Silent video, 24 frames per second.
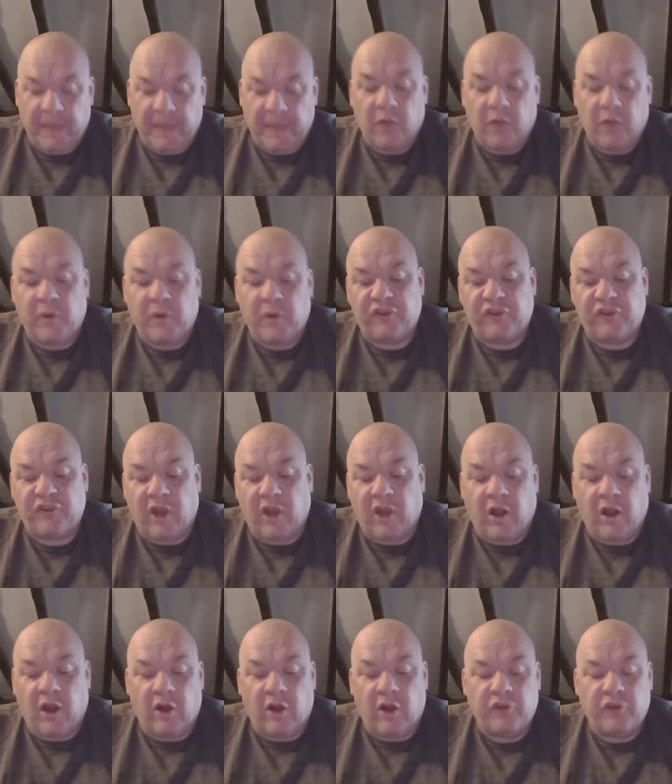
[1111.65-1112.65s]
which
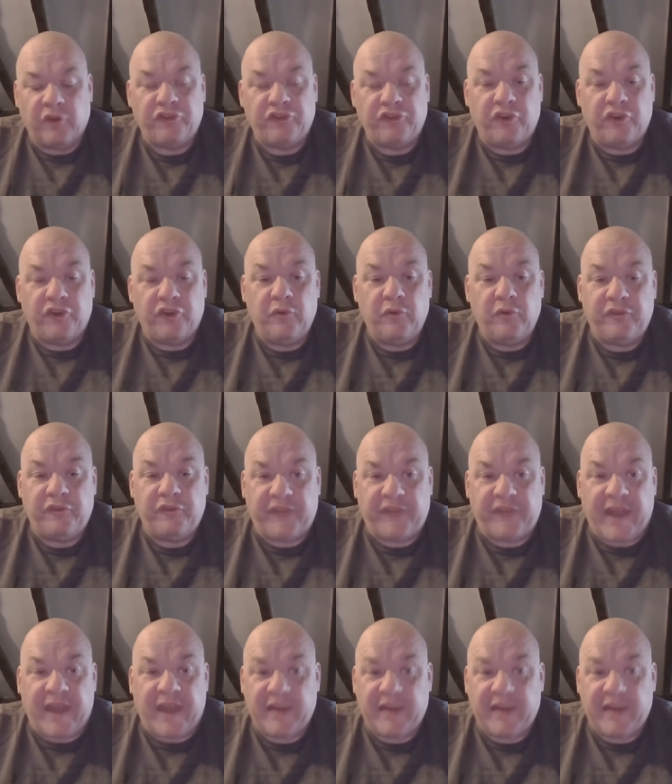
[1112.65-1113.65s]
are two
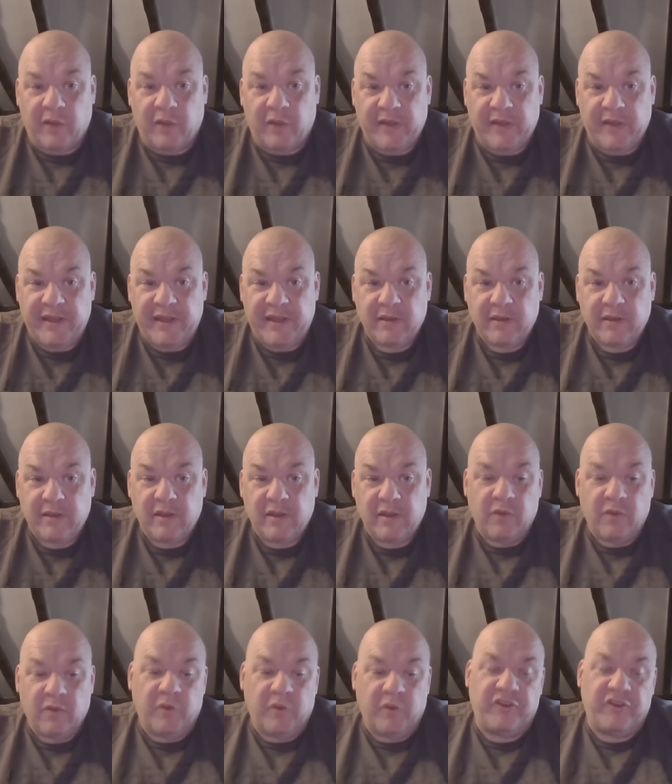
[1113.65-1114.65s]
stand only,
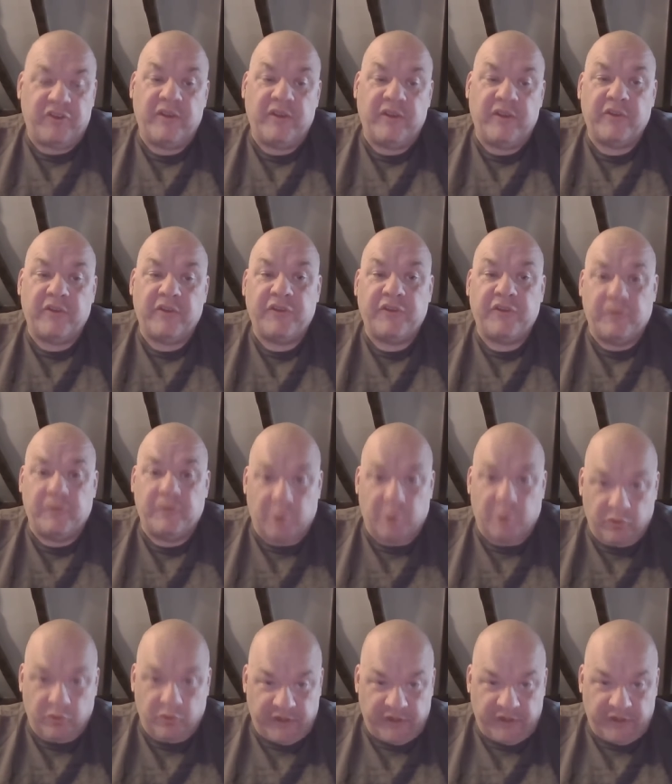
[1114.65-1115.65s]
which is
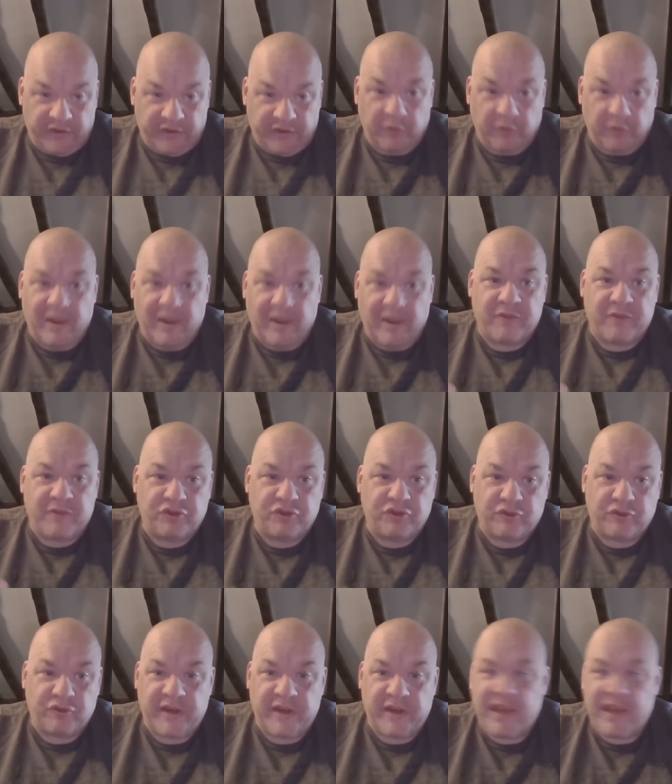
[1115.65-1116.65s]
supported. So you'll have a
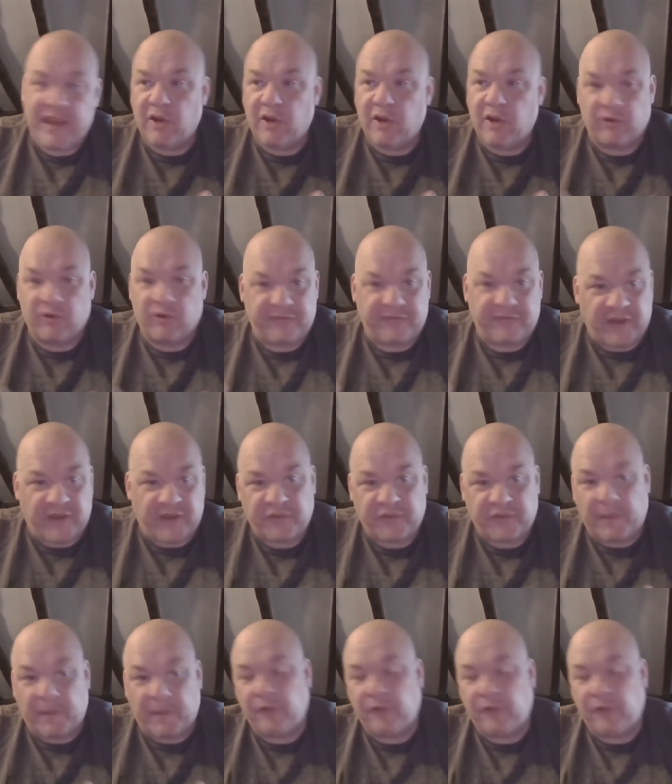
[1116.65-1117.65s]
tree or a fence
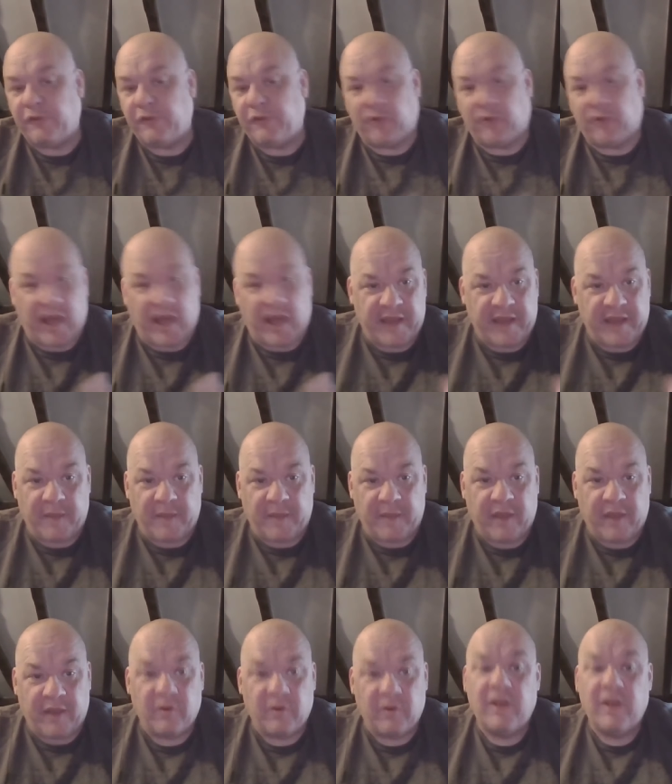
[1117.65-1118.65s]
post or a hay
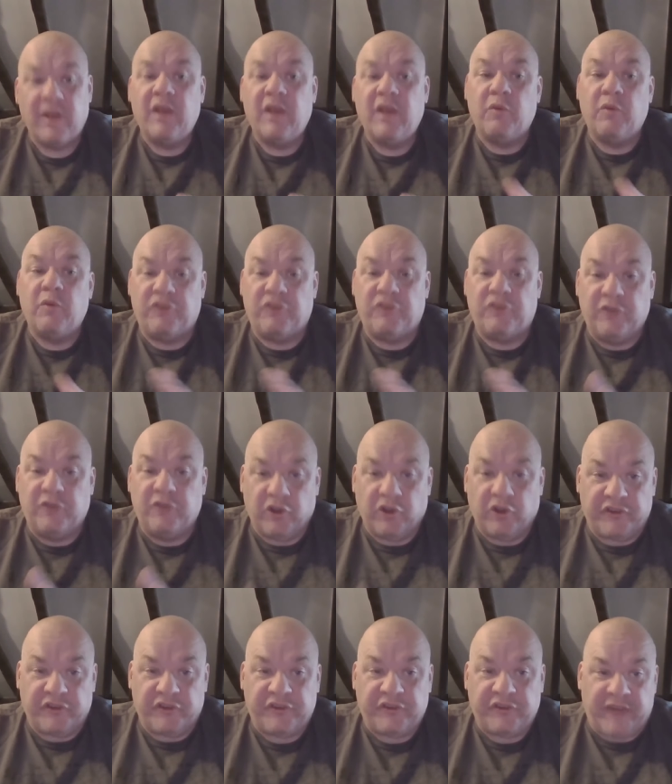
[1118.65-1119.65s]
bale, which you've got
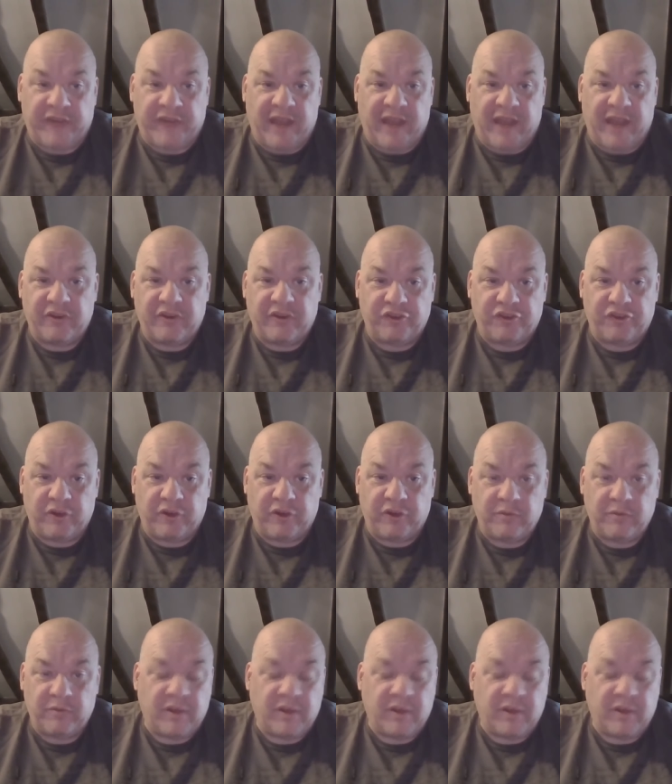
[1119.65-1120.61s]
to stand to shoot.